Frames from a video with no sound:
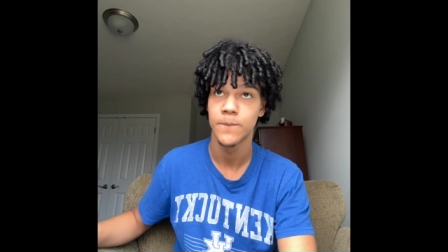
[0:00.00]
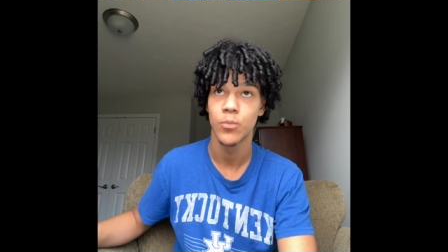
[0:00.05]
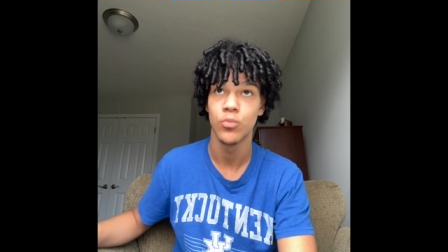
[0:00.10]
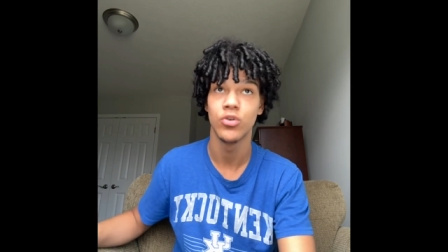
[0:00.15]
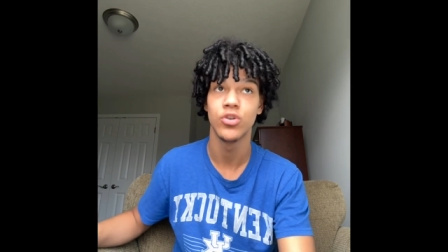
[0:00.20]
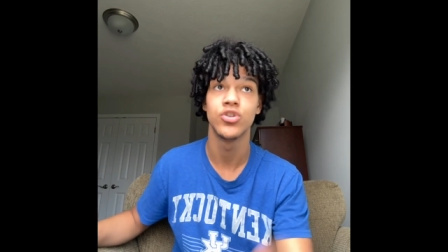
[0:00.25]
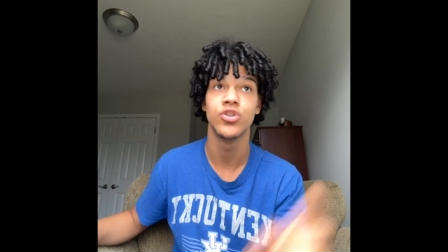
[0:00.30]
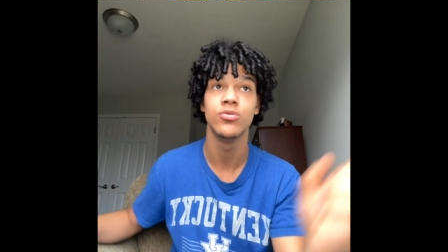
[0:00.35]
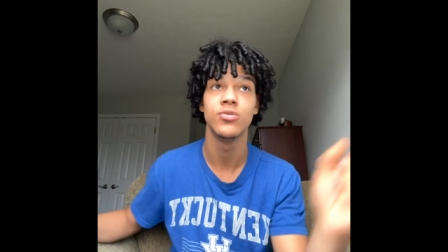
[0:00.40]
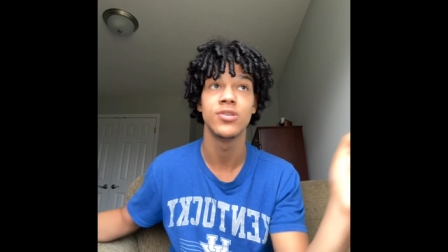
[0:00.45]

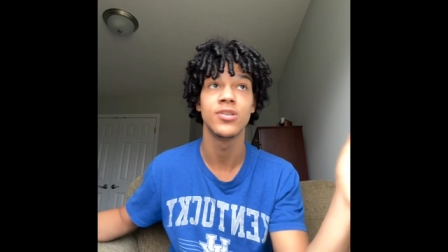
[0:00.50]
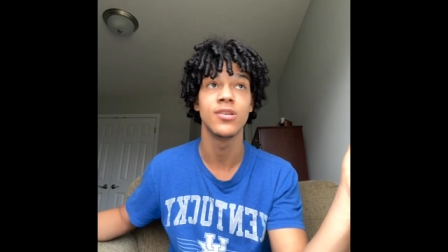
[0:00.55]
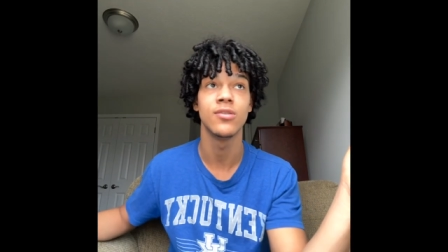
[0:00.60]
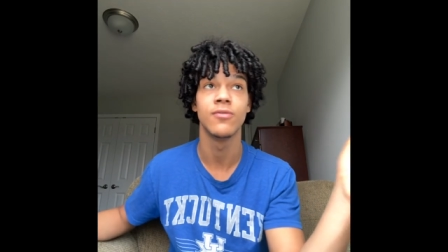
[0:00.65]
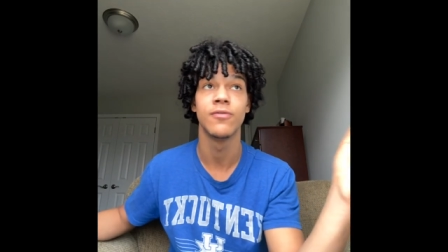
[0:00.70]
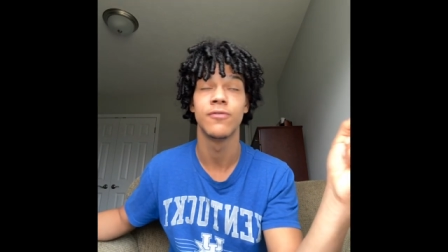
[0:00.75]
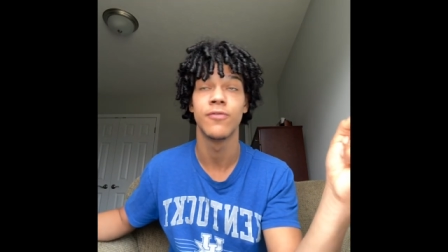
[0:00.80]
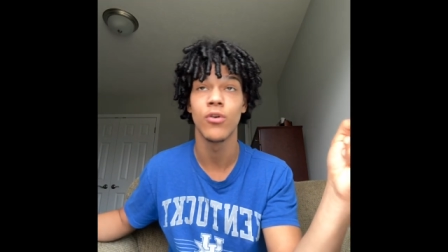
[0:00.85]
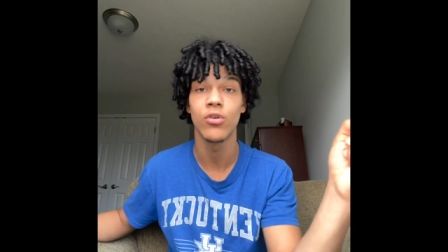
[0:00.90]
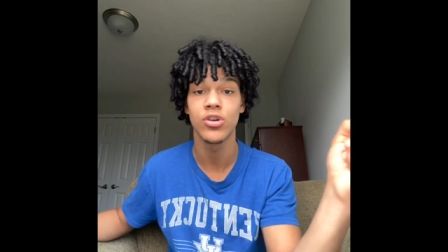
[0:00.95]
What you see,
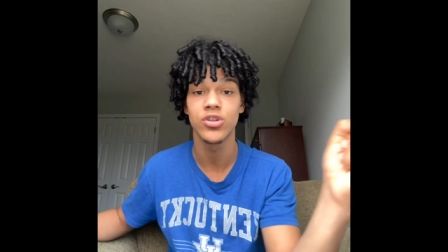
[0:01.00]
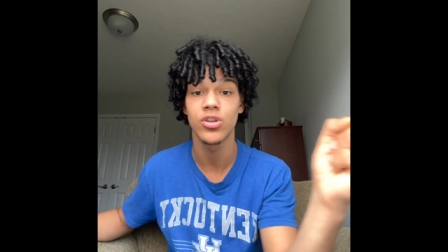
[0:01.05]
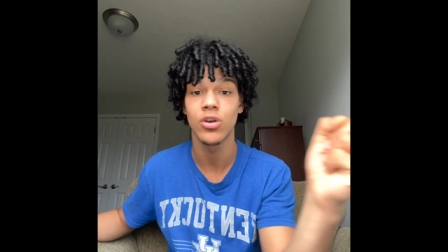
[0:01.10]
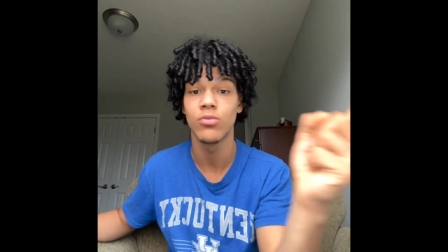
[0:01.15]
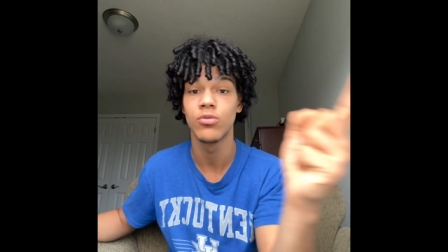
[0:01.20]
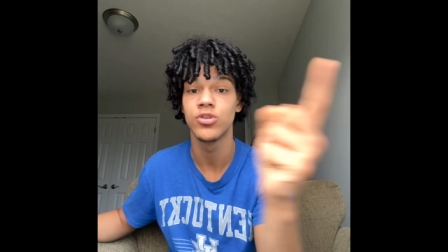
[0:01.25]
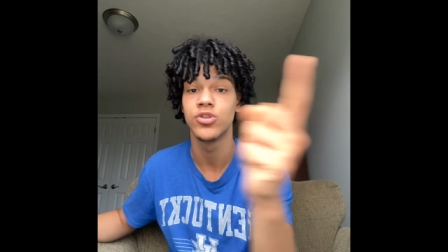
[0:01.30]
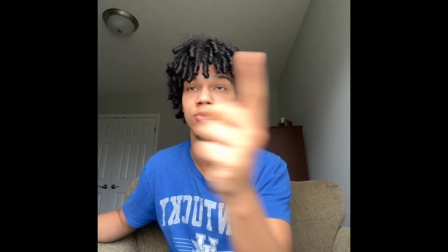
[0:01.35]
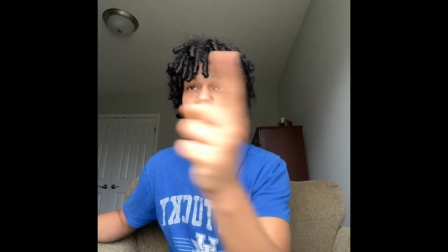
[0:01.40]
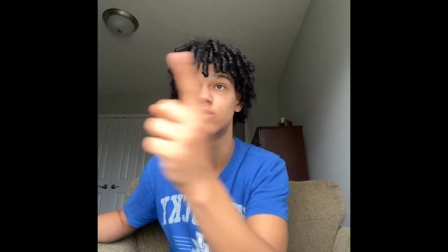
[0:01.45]
focus on
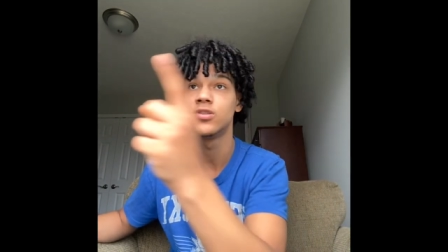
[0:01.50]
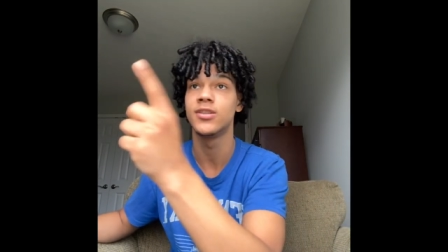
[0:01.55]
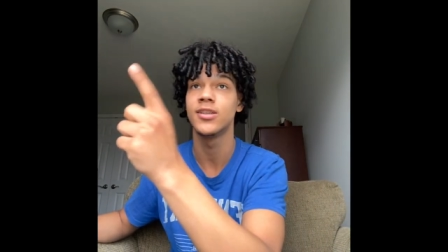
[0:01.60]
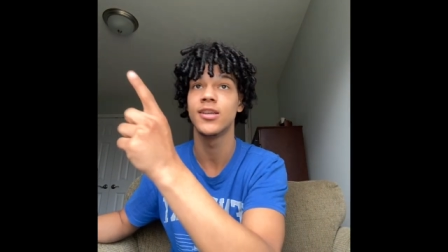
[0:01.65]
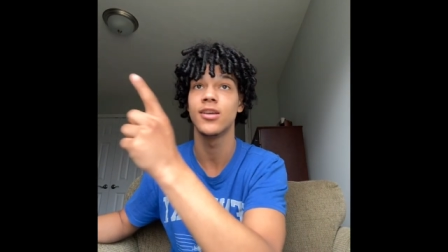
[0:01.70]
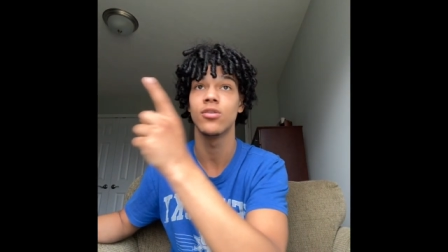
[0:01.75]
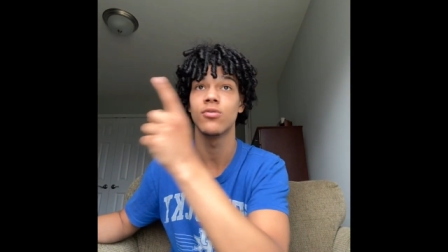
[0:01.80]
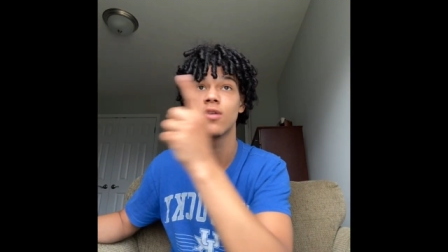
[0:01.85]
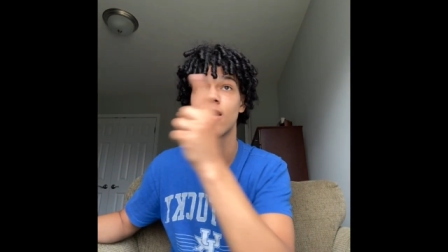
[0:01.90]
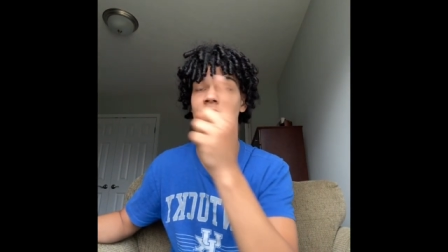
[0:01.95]
what you
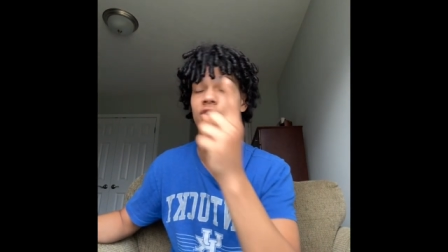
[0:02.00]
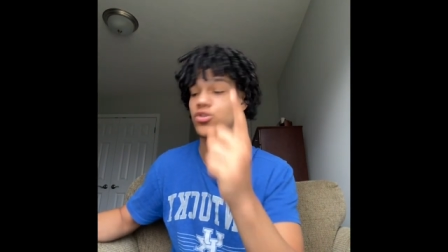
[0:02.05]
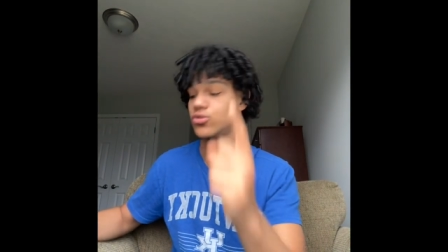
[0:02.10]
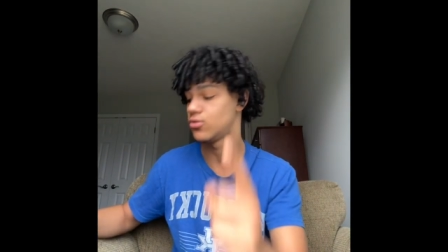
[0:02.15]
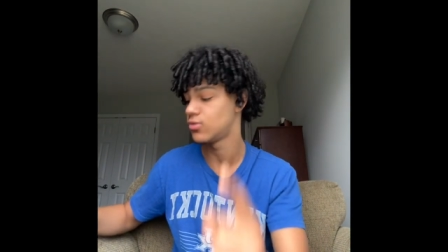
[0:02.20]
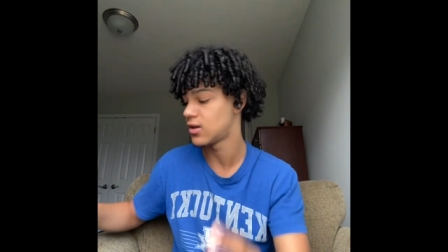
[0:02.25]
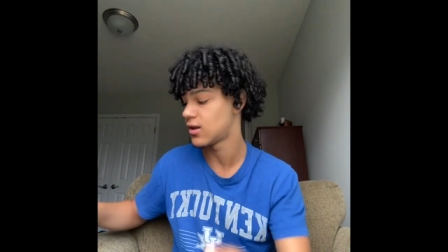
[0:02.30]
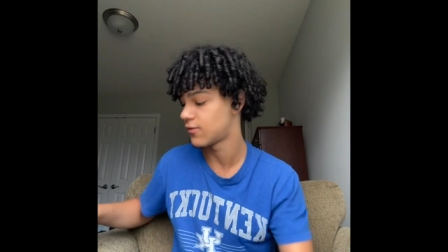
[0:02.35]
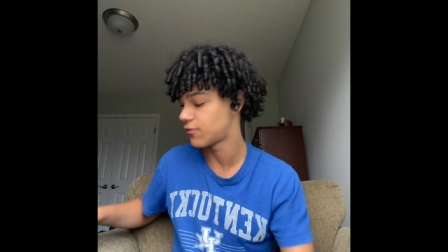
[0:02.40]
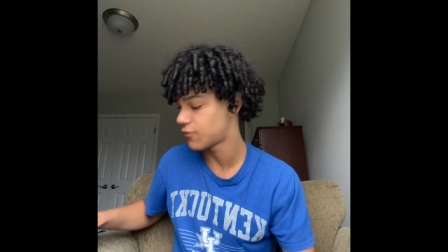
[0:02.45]
see around
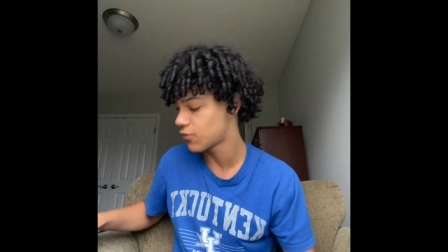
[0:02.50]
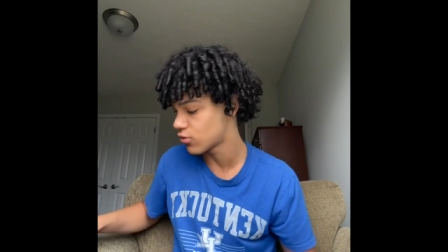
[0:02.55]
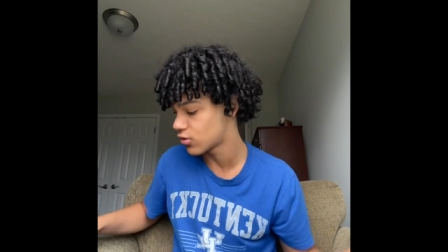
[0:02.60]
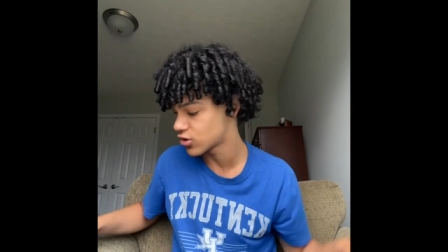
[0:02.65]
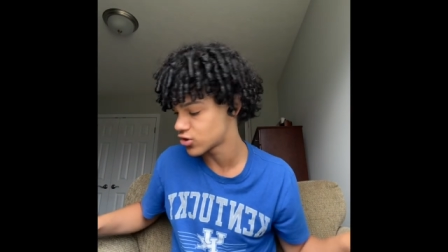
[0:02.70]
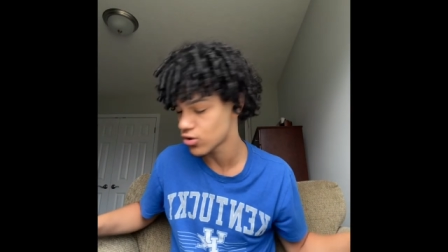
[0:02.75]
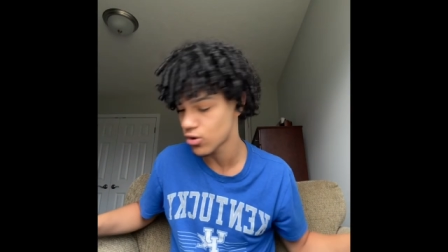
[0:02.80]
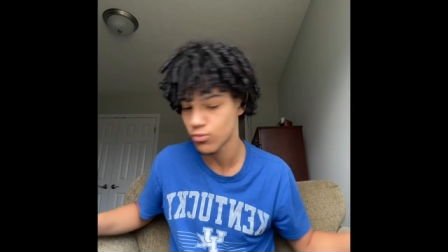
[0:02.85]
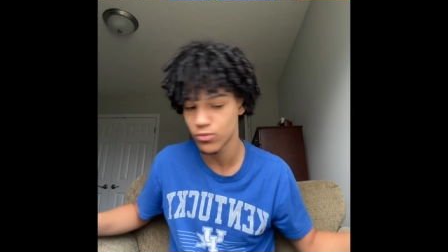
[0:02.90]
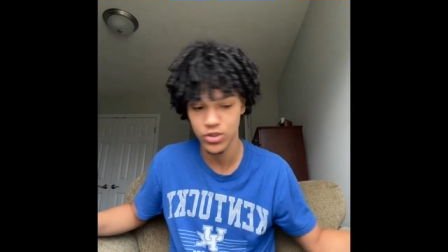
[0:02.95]
you and
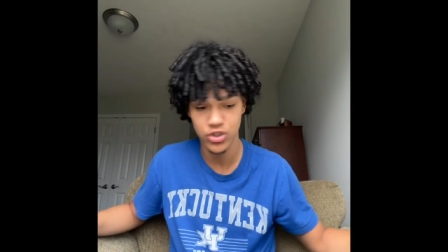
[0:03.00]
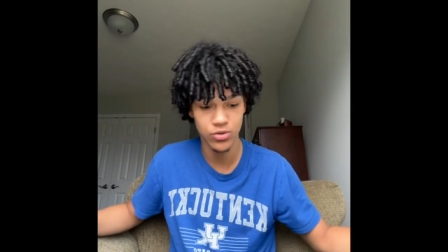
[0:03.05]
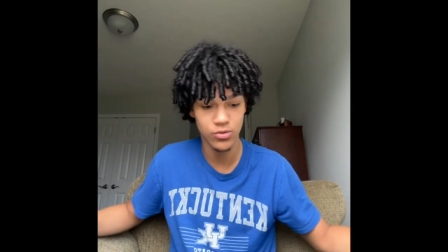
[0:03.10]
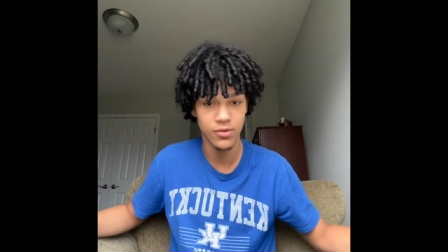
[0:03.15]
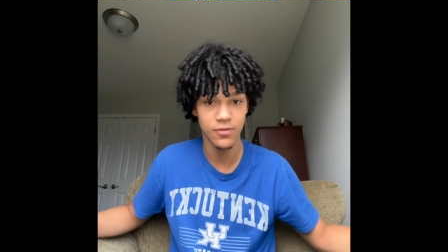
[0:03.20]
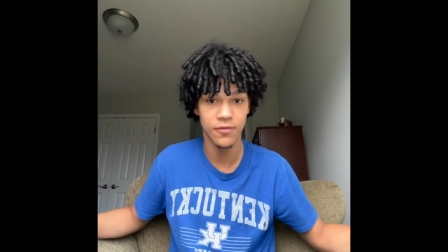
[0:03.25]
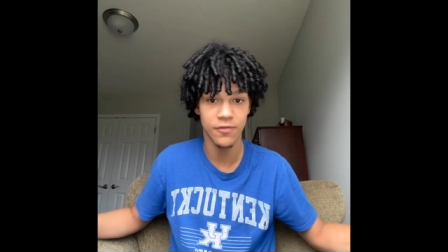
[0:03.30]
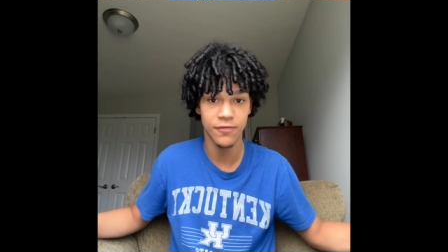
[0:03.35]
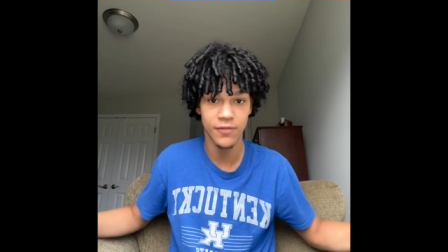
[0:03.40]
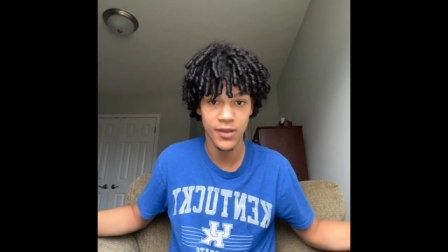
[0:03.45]
focus on what you
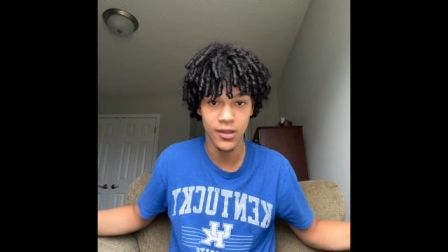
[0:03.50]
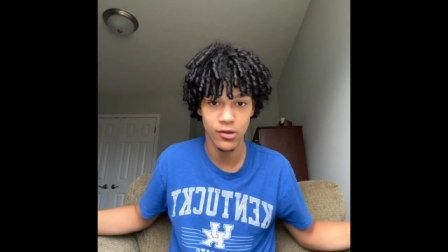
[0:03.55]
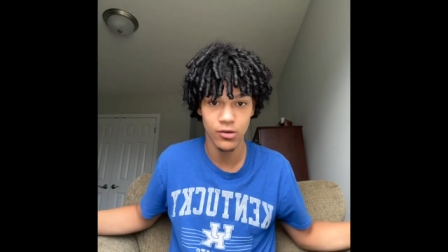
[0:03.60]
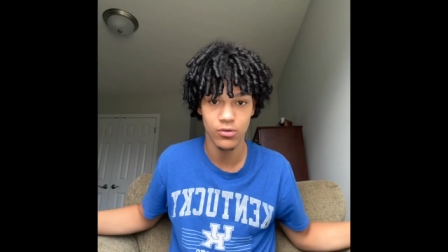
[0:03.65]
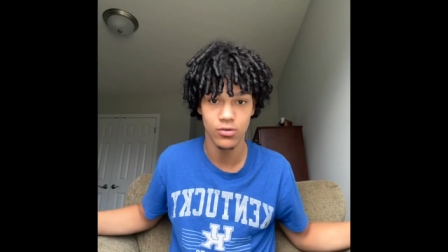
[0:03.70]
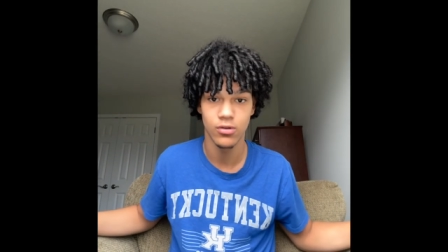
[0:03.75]
can feel.